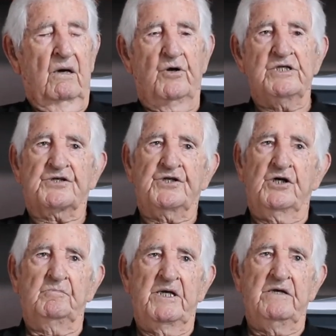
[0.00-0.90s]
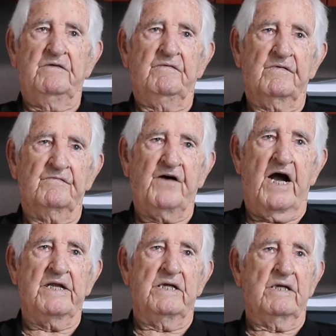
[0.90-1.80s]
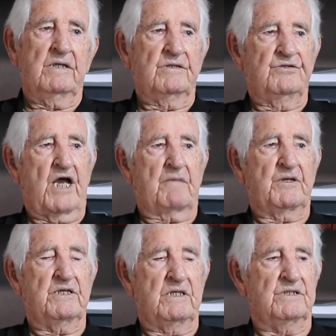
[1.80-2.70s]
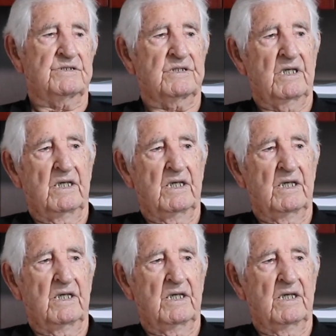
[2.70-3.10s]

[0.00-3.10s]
we'd still be fighting Japanese